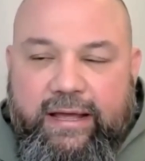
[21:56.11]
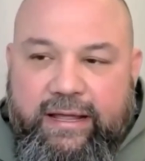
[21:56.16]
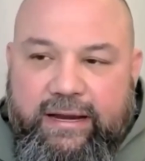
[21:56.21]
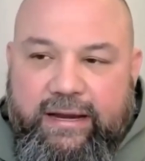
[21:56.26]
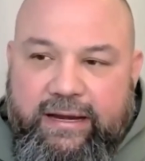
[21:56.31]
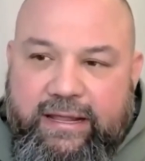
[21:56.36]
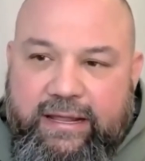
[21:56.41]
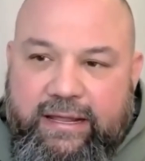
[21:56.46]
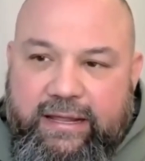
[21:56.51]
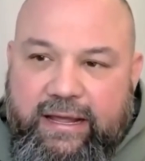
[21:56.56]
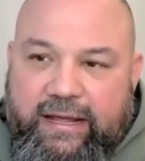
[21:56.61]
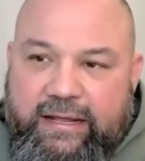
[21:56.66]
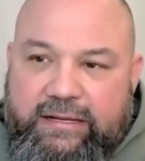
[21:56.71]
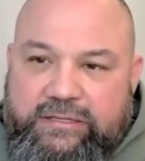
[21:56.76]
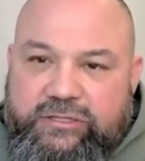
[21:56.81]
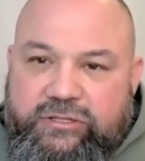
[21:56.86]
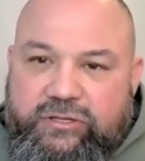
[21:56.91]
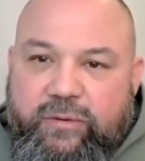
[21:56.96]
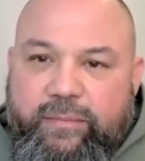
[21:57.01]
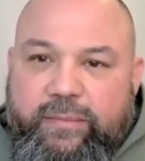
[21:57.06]
and he
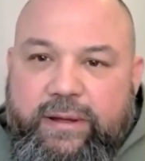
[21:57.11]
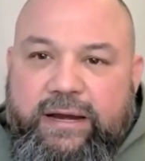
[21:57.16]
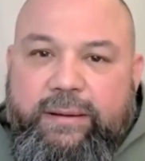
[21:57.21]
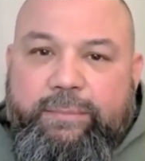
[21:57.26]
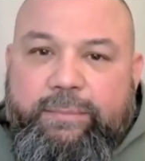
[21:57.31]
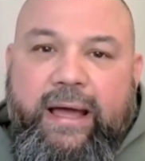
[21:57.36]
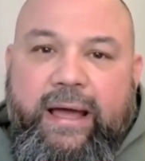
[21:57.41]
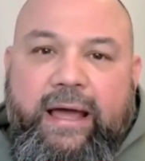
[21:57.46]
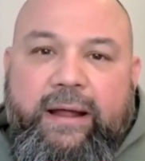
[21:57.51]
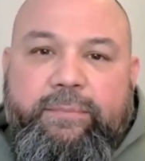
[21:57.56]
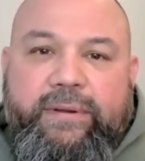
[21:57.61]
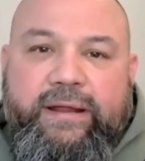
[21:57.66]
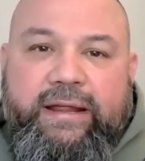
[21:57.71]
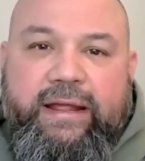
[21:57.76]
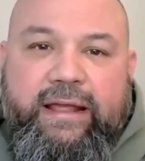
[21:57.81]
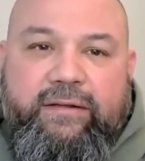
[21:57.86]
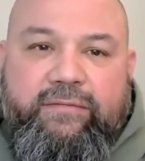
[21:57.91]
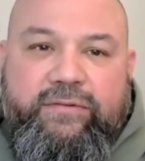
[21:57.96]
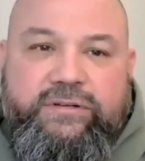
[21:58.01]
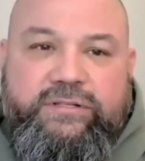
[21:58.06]
had so many bad
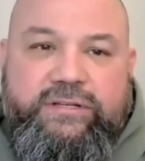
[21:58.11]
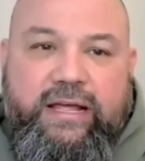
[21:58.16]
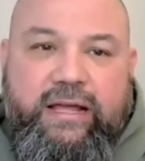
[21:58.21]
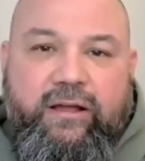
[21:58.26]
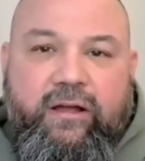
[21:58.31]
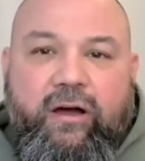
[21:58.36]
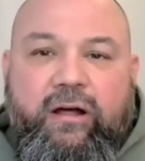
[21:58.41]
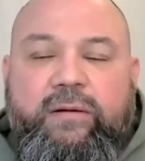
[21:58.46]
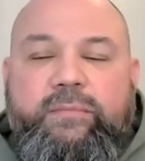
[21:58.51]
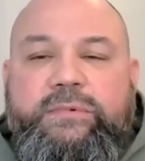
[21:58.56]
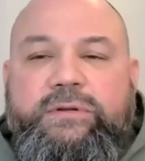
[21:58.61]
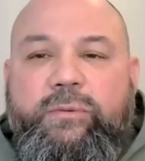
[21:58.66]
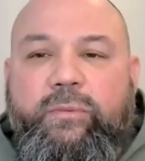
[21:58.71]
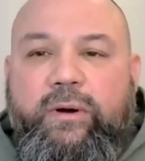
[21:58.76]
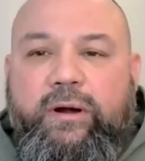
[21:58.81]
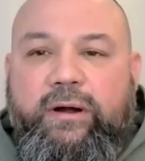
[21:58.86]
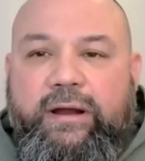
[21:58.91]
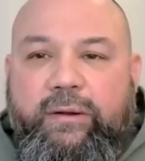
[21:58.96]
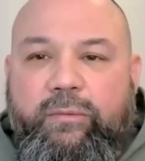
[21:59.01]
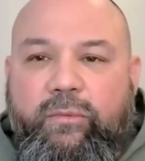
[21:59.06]
behaviors that got him to
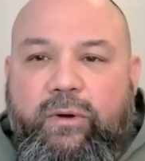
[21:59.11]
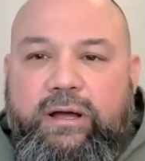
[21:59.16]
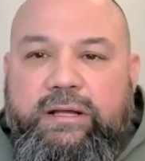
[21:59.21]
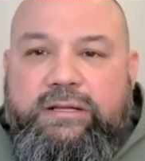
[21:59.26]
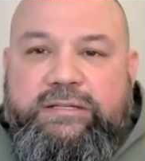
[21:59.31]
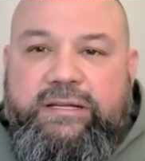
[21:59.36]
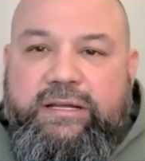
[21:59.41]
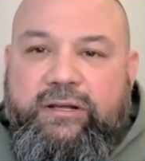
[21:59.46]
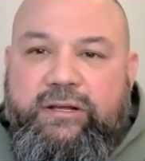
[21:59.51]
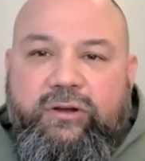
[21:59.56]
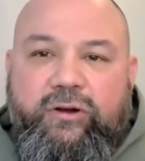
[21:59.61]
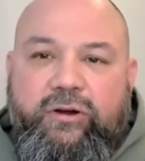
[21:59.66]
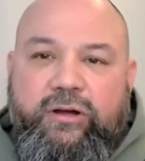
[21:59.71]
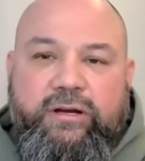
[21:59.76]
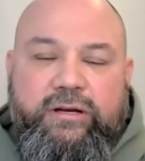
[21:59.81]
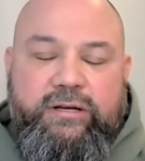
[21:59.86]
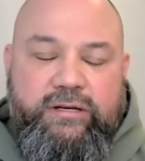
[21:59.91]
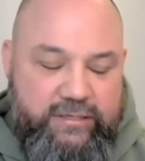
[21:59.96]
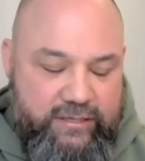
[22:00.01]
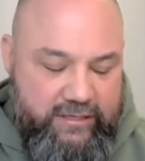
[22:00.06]
where he was he
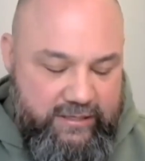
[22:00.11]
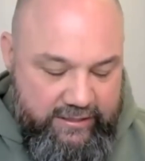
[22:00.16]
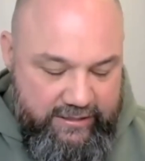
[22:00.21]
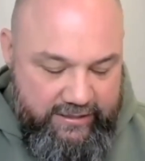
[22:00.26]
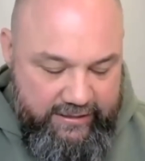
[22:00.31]
couldn't